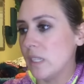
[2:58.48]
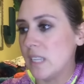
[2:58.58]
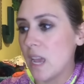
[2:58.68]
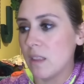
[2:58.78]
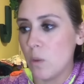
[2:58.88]

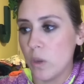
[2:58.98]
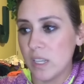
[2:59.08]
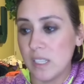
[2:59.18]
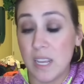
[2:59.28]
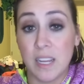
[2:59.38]
exactly what
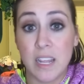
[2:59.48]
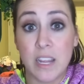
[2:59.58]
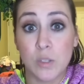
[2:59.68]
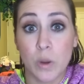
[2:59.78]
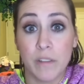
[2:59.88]
is in
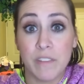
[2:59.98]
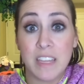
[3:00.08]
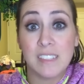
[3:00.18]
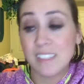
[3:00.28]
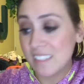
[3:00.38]
each one of
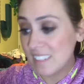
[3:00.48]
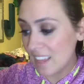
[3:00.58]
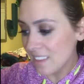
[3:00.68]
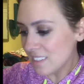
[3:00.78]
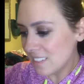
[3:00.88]
these
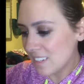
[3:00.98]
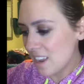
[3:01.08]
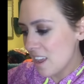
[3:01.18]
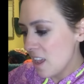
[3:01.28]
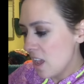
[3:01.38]
scents.
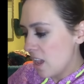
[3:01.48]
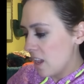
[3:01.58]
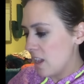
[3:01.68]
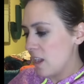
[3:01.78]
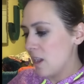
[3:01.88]

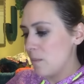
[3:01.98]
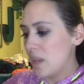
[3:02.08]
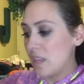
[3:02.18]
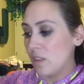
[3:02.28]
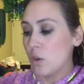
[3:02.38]
Um,
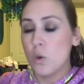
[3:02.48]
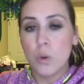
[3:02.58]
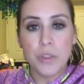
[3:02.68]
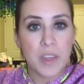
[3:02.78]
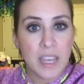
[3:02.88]
and the
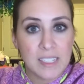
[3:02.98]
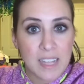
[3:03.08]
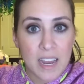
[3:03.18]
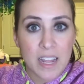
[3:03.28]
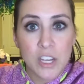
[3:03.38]
cool thing is
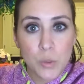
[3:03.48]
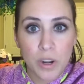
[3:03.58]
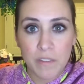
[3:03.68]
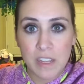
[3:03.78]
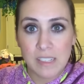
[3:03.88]
that each
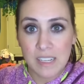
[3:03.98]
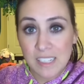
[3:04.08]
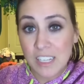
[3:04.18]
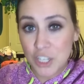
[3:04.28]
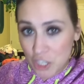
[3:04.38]
one of these
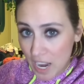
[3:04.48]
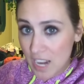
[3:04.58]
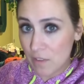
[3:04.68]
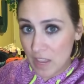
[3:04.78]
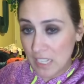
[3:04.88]
is a shade of